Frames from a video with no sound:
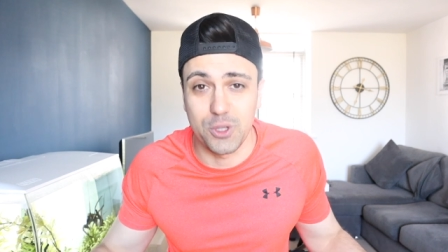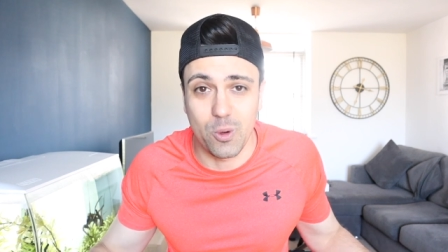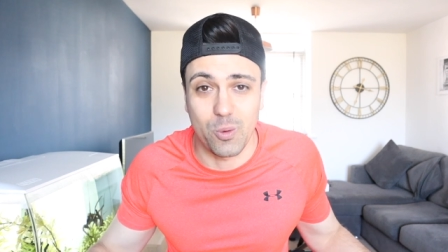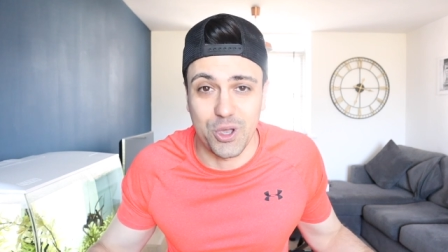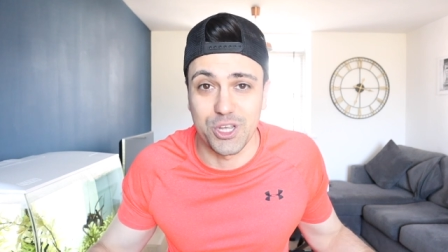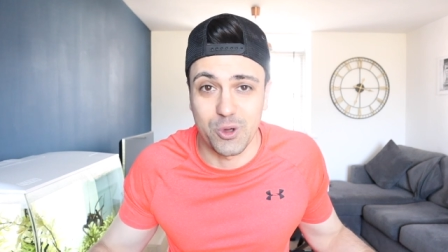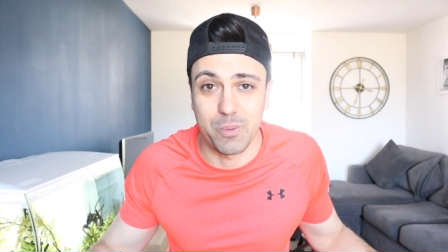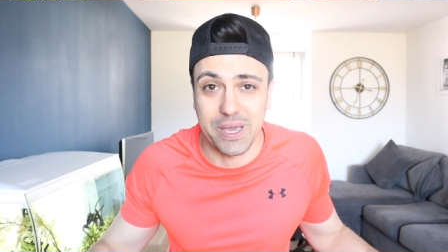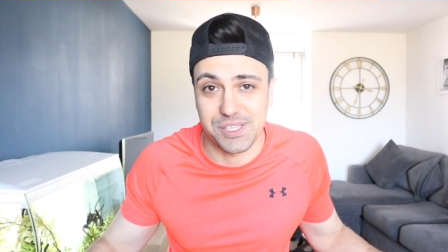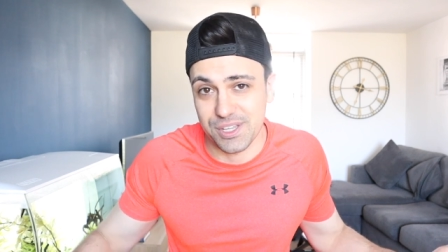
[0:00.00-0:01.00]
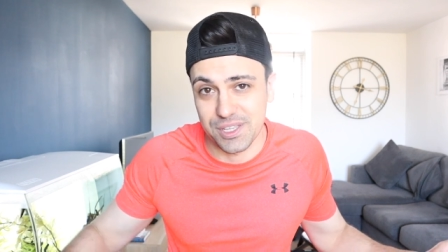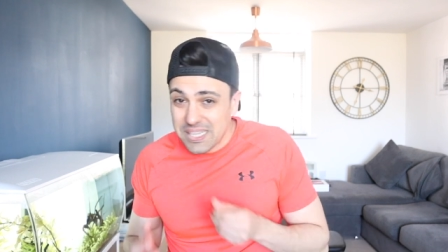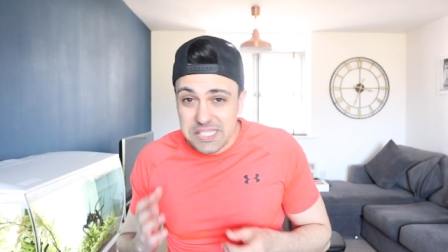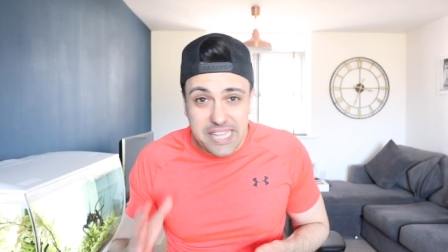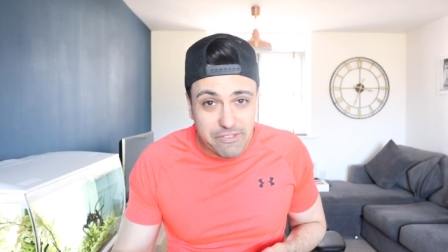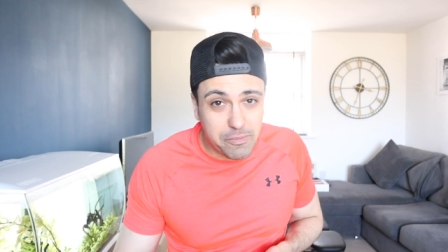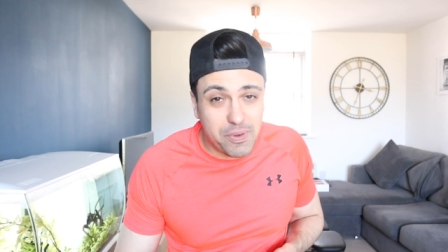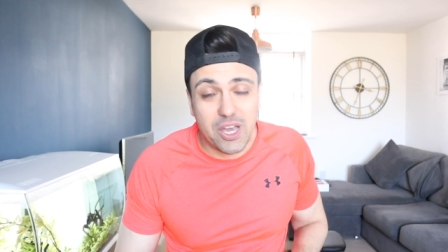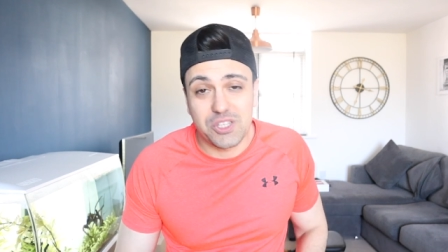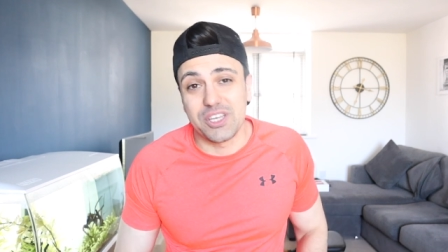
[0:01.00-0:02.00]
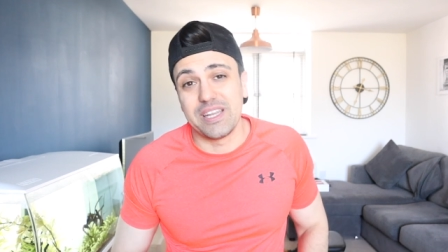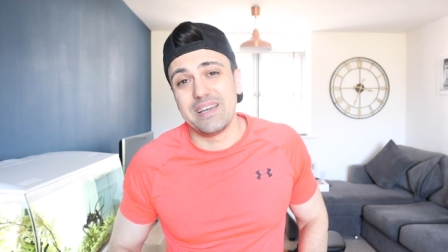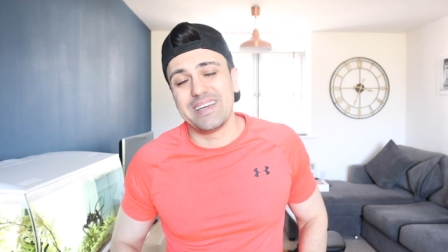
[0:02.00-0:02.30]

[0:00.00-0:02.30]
doing what you're doing, basically. The seventh person.